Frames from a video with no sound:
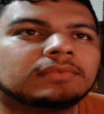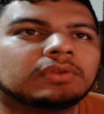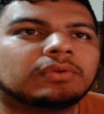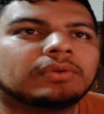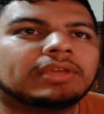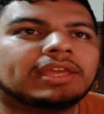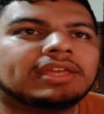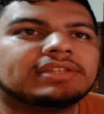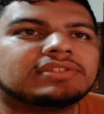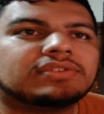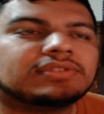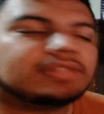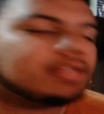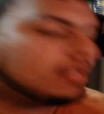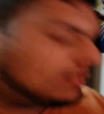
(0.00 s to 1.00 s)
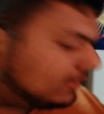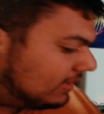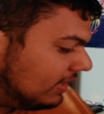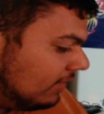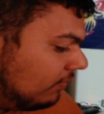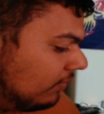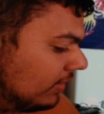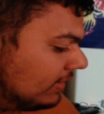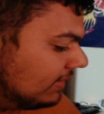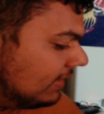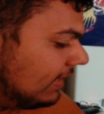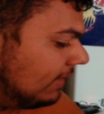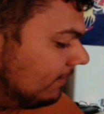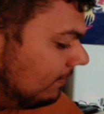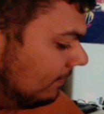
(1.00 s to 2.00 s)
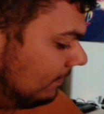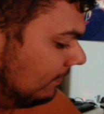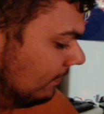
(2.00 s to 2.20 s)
Okay, so it's going to say reset,